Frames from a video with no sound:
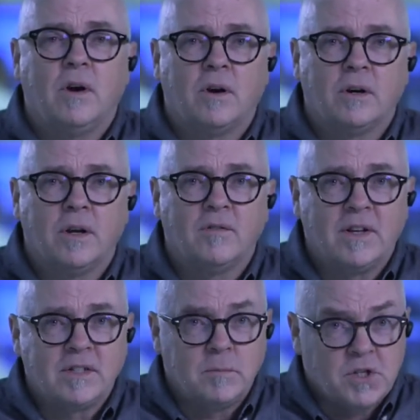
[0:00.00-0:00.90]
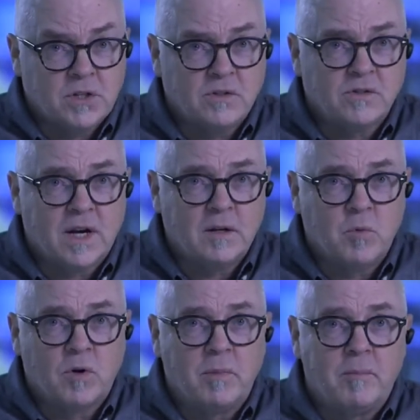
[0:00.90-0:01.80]
our Advanced Imaging Society
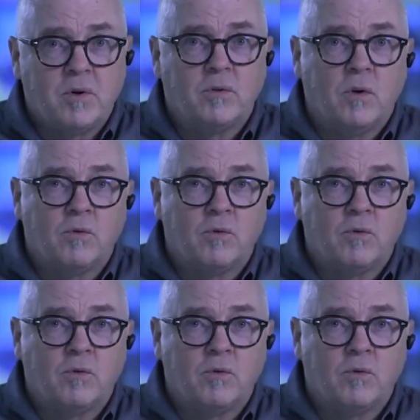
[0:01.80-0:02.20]
board member,